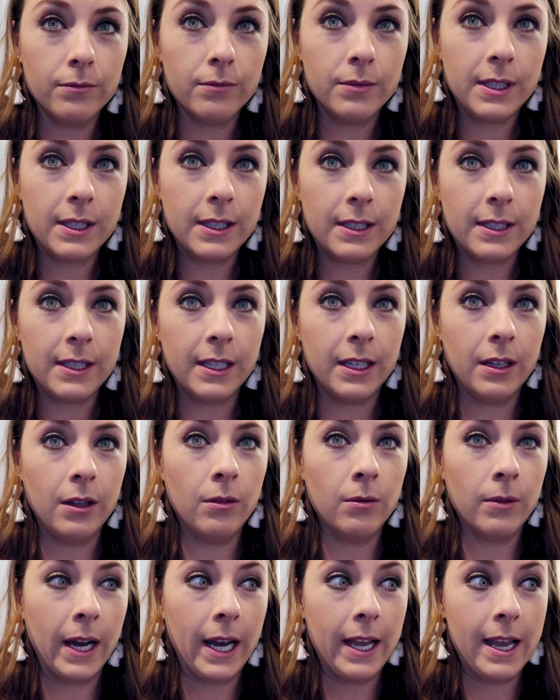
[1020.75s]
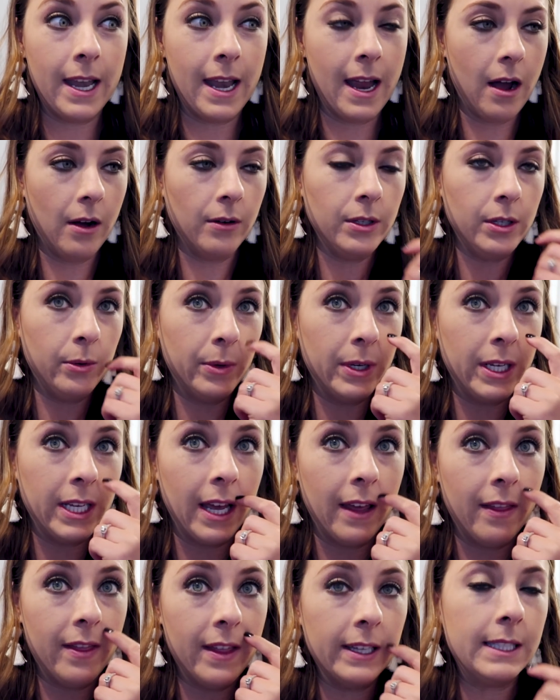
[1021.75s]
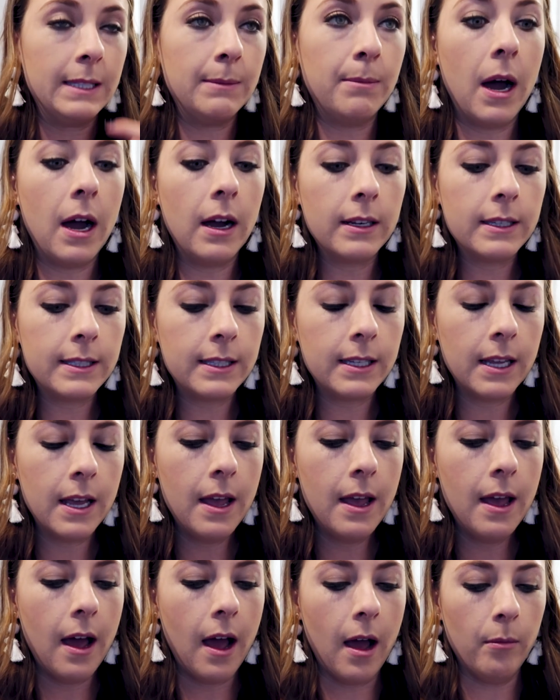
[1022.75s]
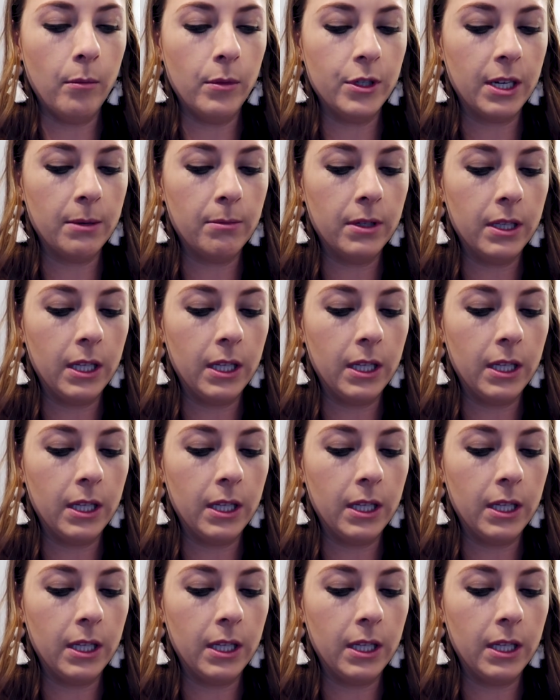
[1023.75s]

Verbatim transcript: still right now you would get this box um, which i